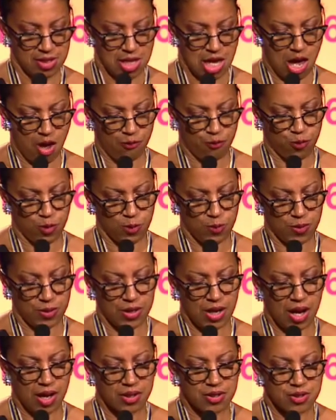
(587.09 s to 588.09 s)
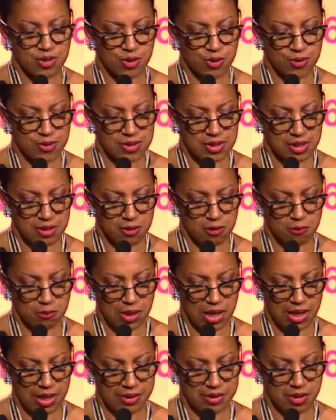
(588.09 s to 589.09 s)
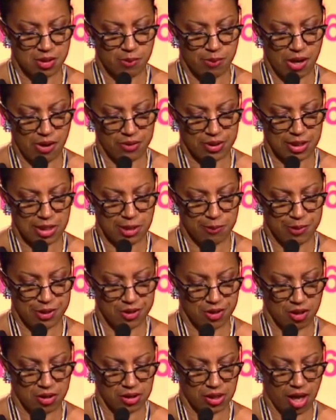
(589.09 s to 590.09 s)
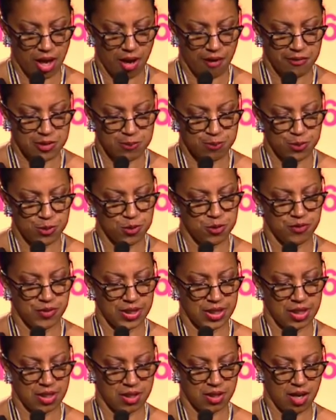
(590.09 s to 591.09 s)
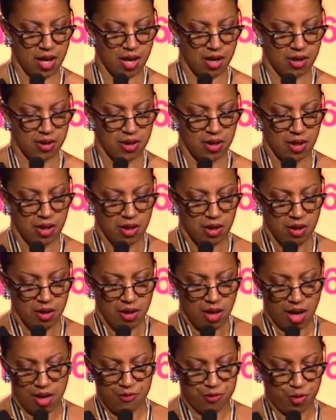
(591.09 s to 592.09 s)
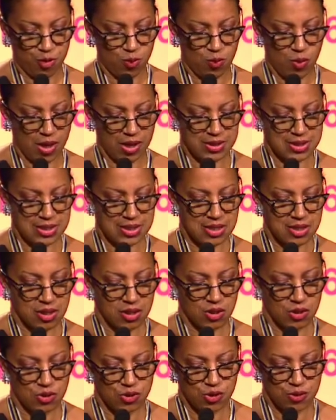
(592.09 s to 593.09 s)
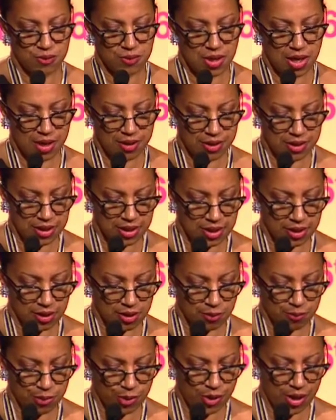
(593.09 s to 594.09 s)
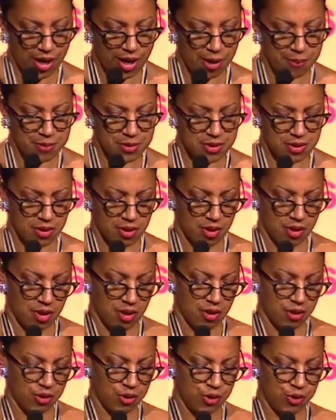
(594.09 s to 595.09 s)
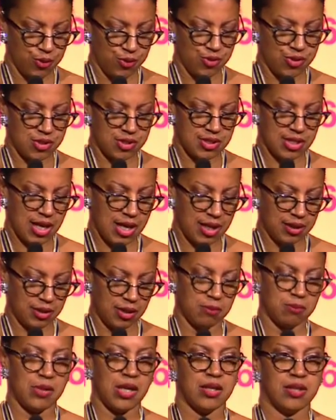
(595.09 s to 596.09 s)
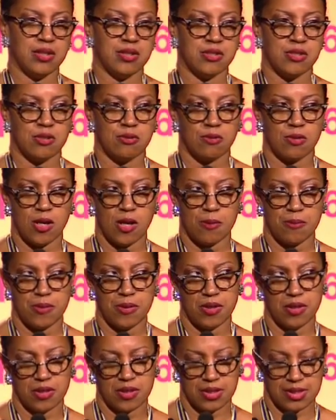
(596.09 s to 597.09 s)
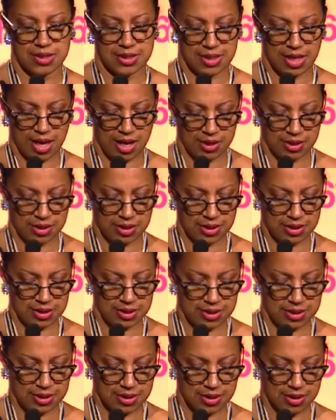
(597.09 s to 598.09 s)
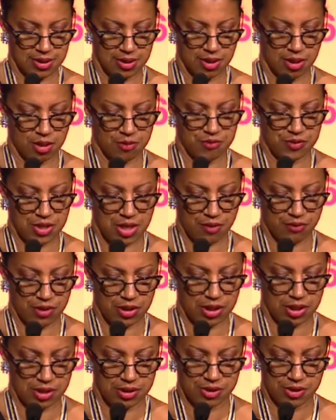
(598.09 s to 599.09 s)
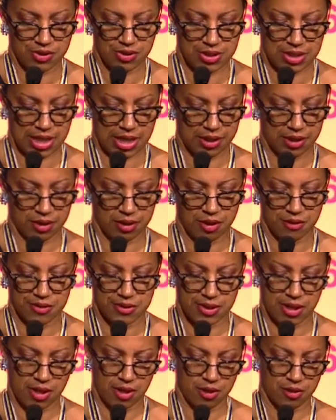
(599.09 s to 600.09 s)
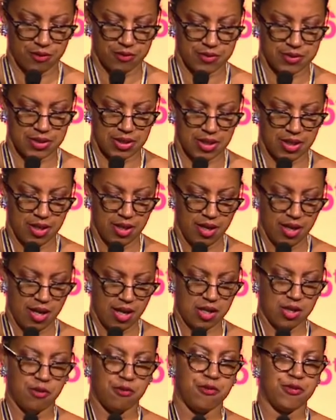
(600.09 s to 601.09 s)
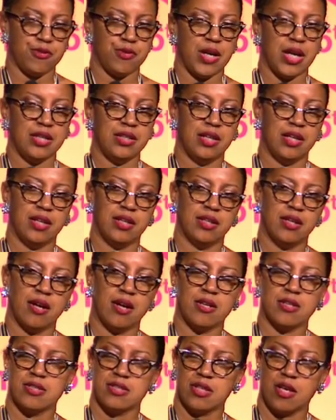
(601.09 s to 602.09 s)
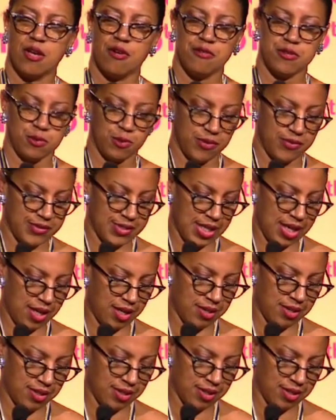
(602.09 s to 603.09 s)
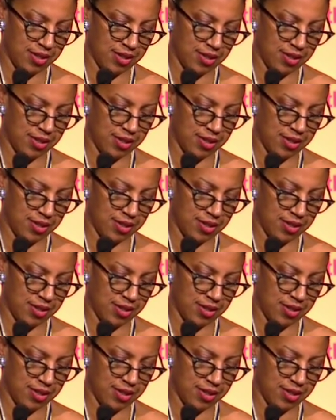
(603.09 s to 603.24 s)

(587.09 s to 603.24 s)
If we were not so single-minded about keeping our lives moving and for once could do nothing, perhaps a huge silence might interrupt this sadness, of never understanding ourselves and of threatening ourselves with death.